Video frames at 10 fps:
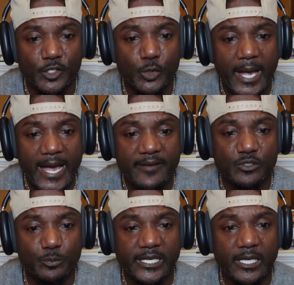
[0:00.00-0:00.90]
You have
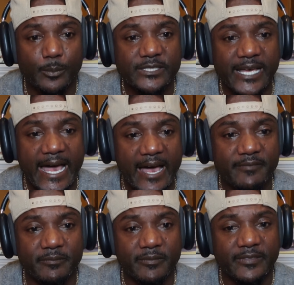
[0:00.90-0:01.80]
to be able to
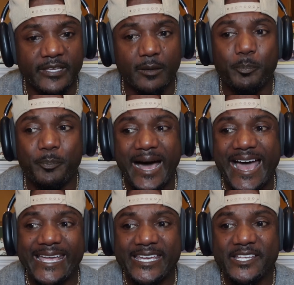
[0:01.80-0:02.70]
have them
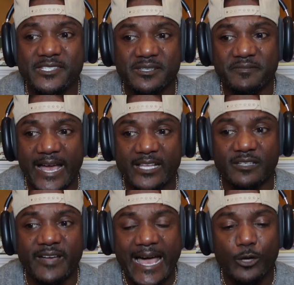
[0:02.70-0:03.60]
buy into the fact
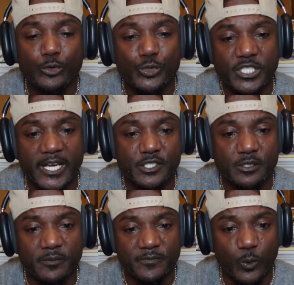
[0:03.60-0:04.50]
of how to change
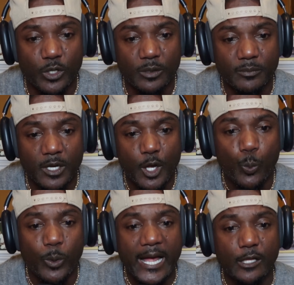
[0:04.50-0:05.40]
their form
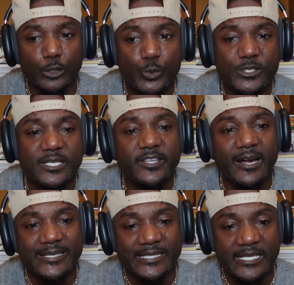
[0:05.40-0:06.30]
without losing
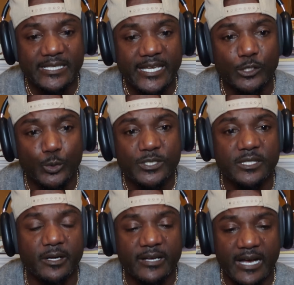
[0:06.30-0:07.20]
their identity and
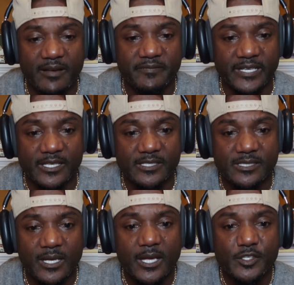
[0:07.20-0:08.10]
losing their
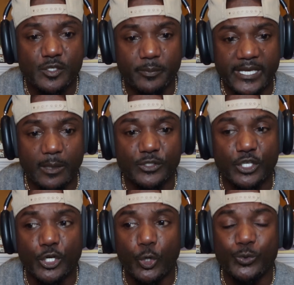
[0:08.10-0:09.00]
confidence to be able
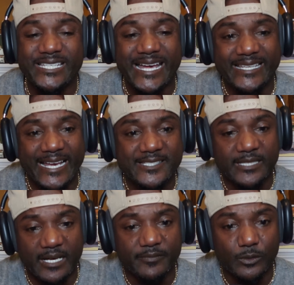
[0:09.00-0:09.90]
to go to that
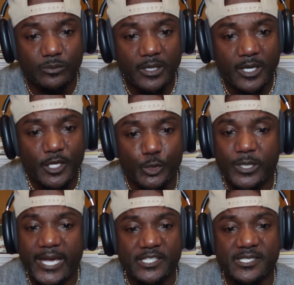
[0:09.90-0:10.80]
next level. You
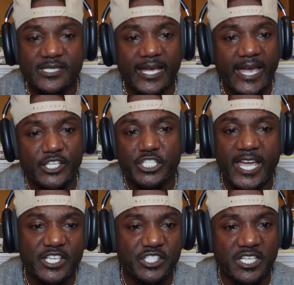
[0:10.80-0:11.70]
can't just say, hey,
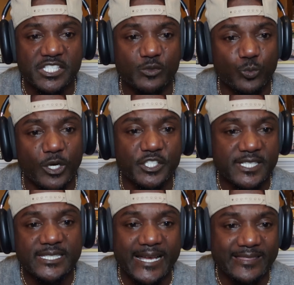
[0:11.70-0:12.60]
change this and run
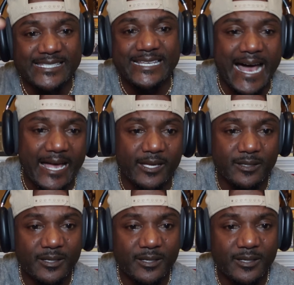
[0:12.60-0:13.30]
just like this guy.